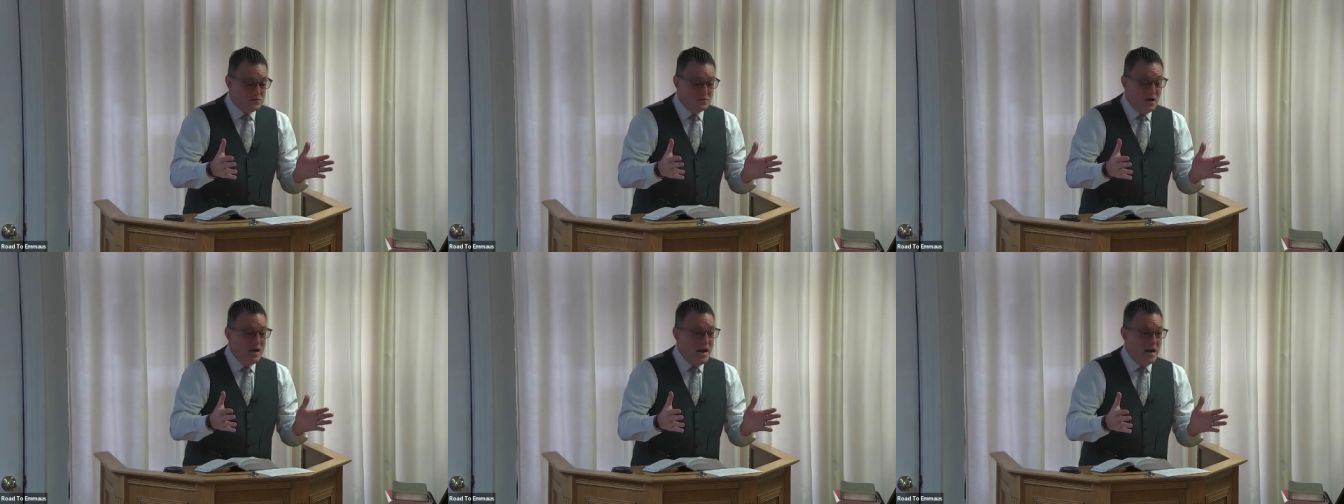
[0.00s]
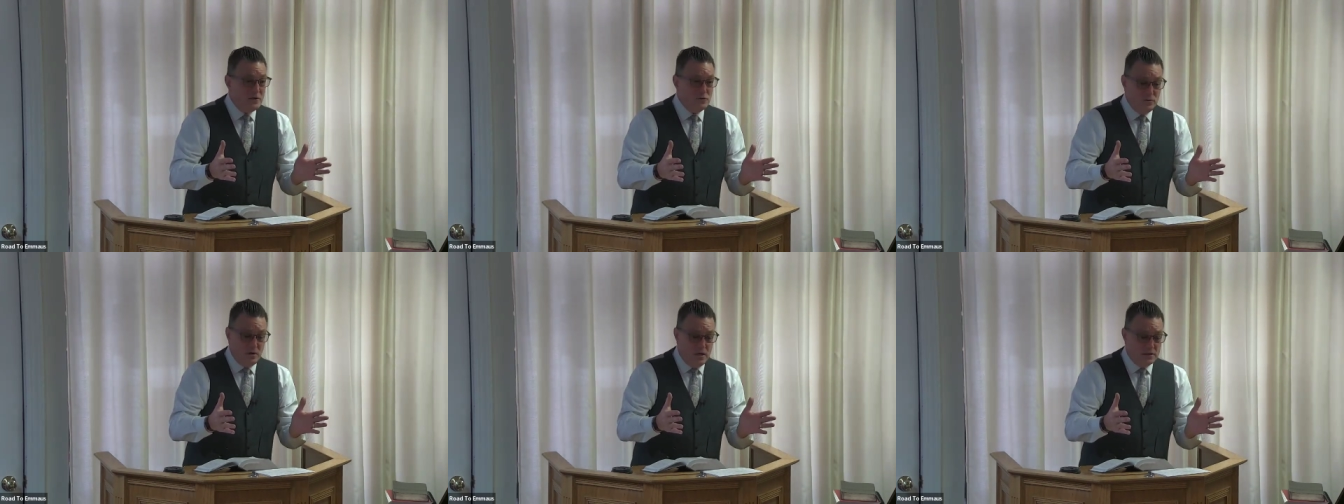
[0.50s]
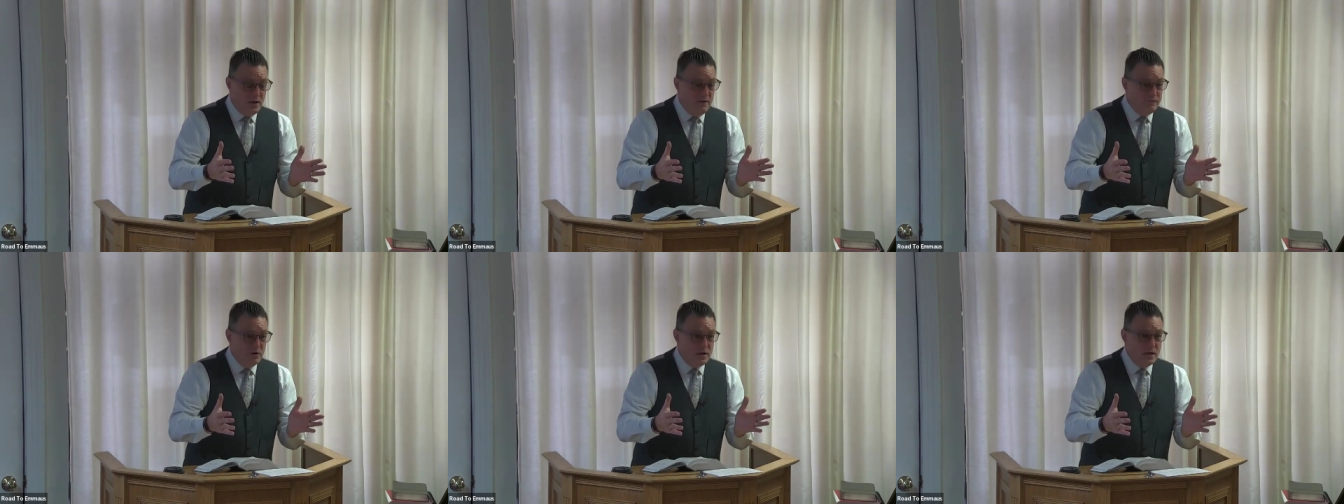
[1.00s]
It's not natural not to
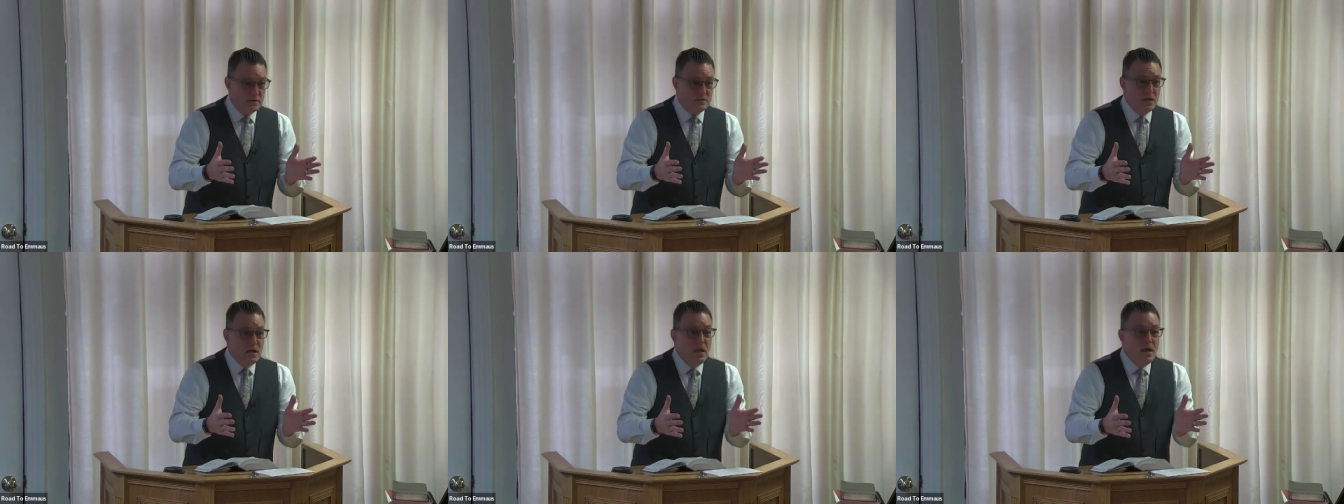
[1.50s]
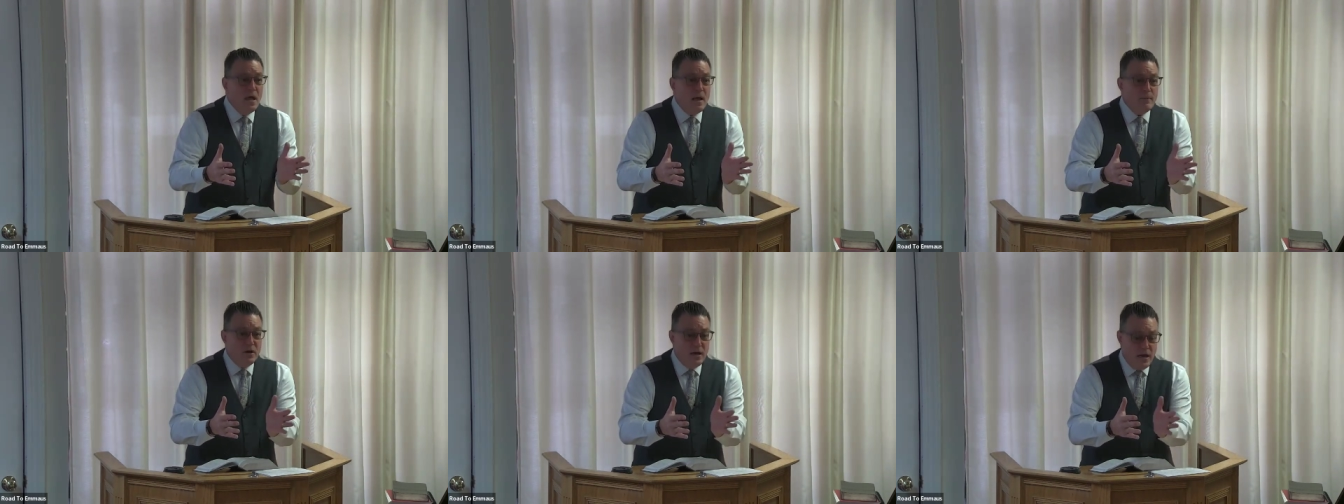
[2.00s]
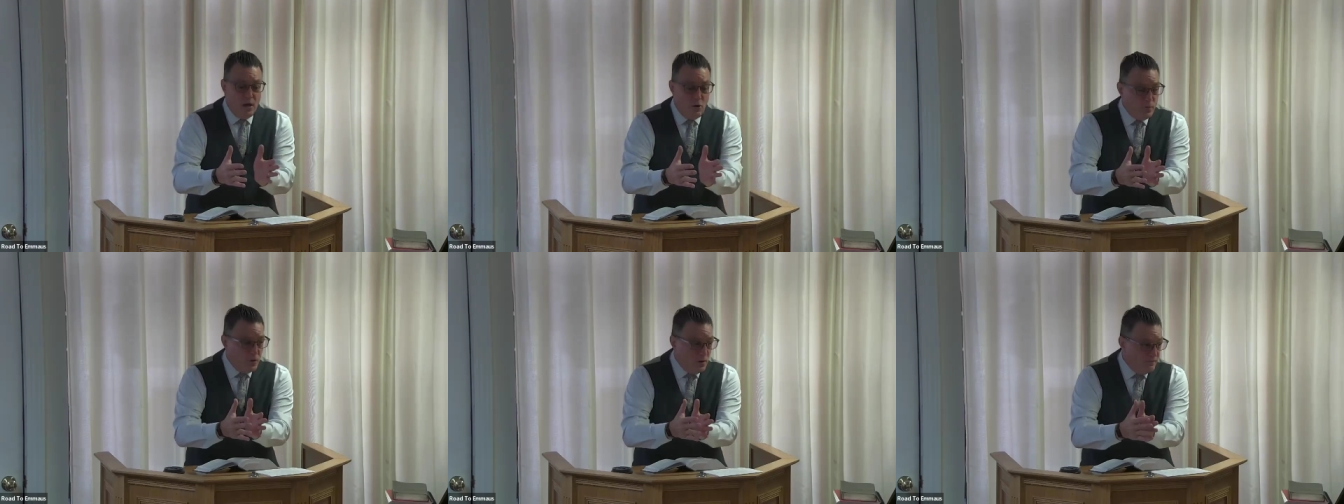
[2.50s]
love your kids. I'm going to
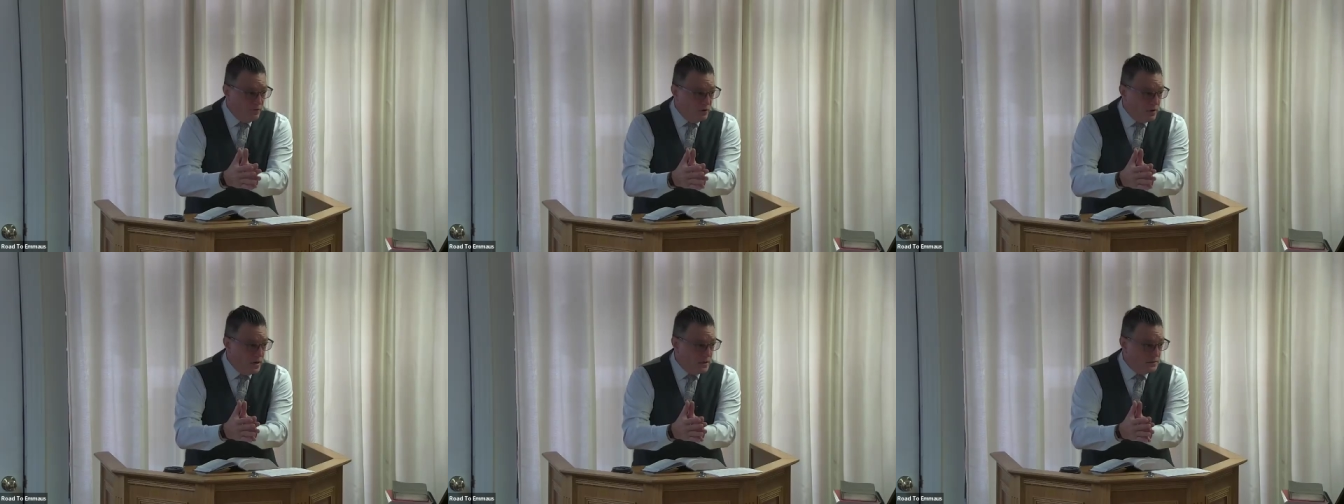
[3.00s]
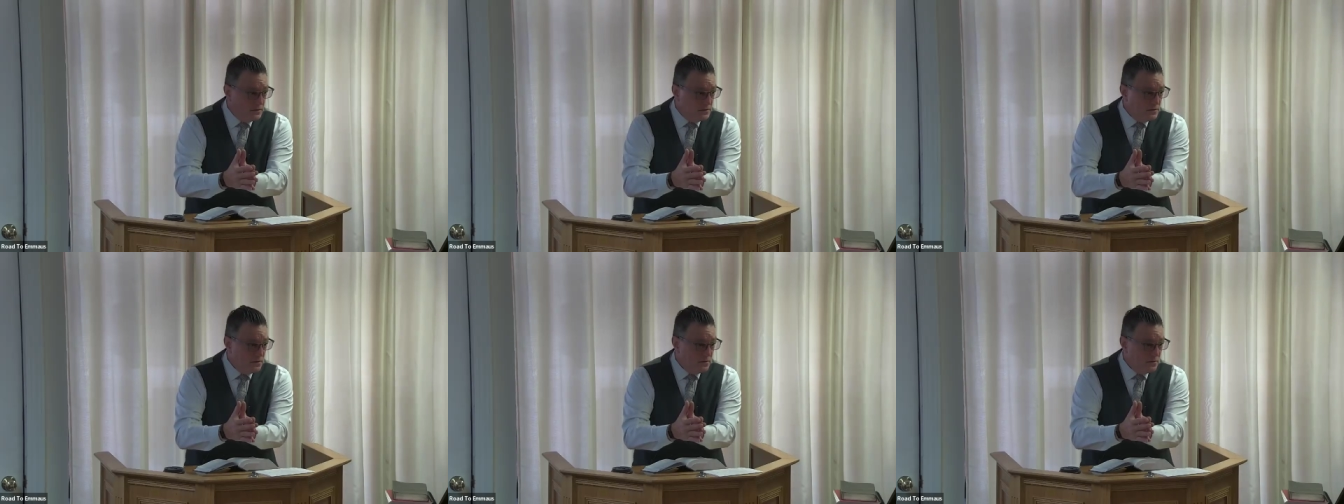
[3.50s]
help you love your kids.